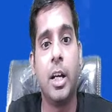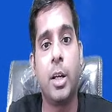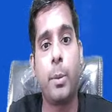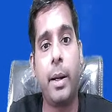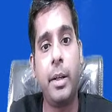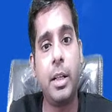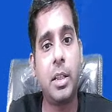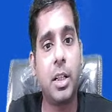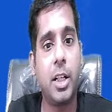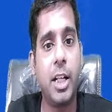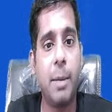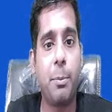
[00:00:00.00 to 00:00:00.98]

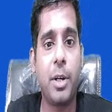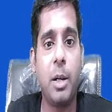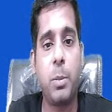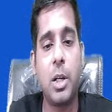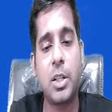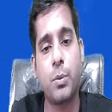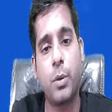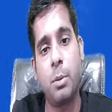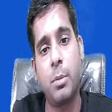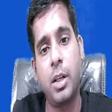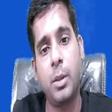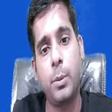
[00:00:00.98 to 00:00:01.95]
23rd April plus 1
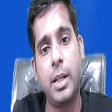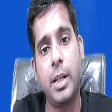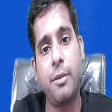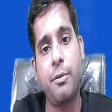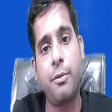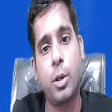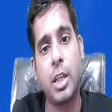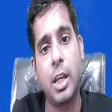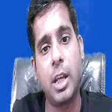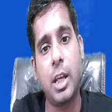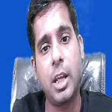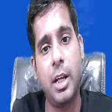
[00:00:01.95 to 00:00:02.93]
month, 24th
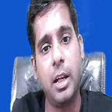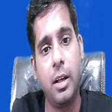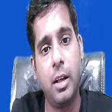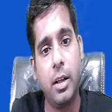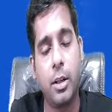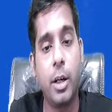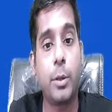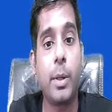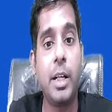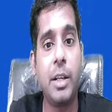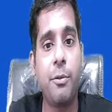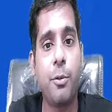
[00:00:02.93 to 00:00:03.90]
April.
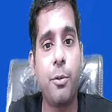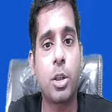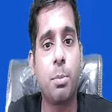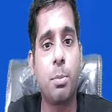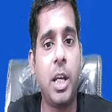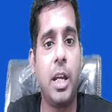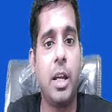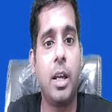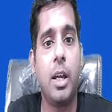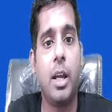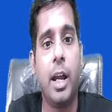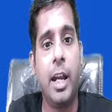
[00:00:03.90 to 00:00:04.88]
24th May.
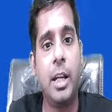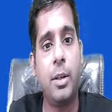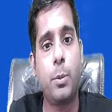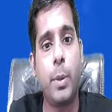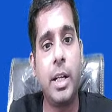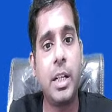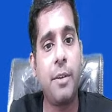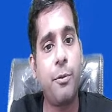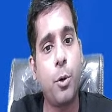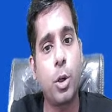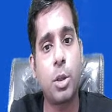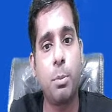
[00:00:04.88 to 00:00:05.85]
And
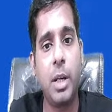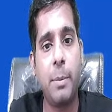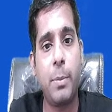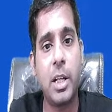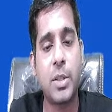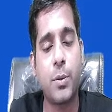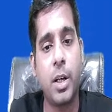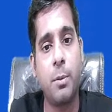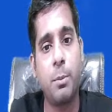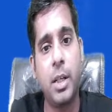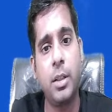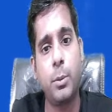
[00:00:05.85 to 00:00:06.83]
24th May plus 1
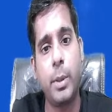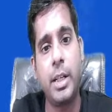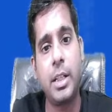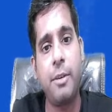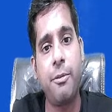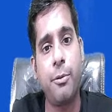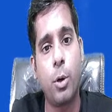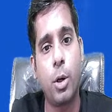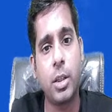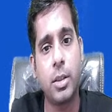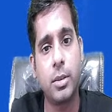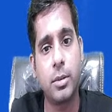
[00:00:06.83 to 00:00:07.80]
month,
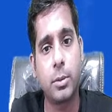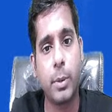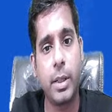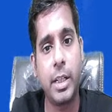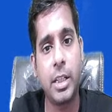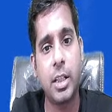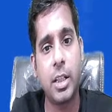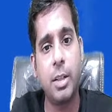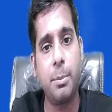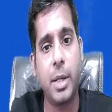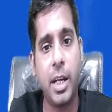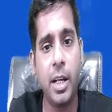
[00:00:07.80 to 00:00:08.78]
24th,
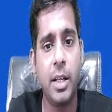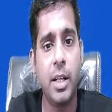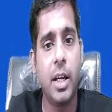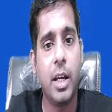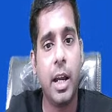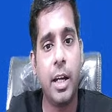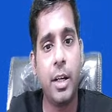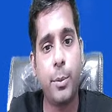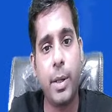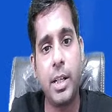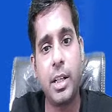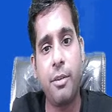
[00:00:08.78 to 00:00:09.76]
23rd May and
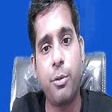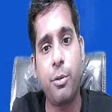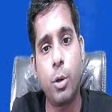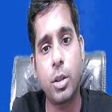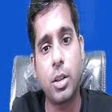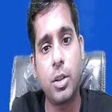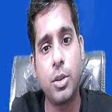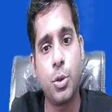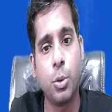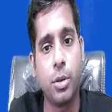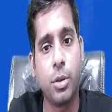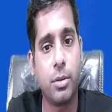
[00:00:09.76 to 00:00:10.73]
24th
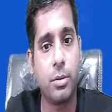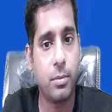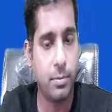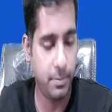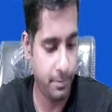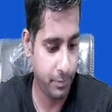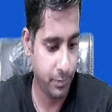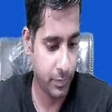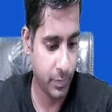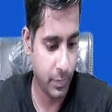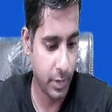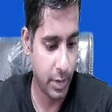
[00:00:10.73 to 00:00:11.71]
June.
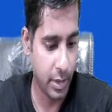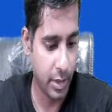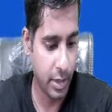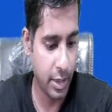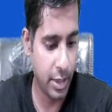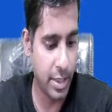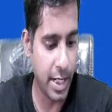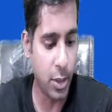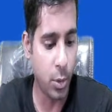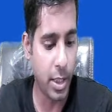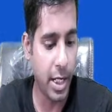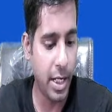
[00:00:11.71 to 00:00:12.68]
Is that
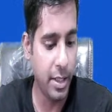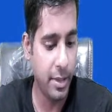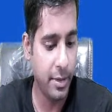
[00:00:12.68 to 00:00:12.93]
okay?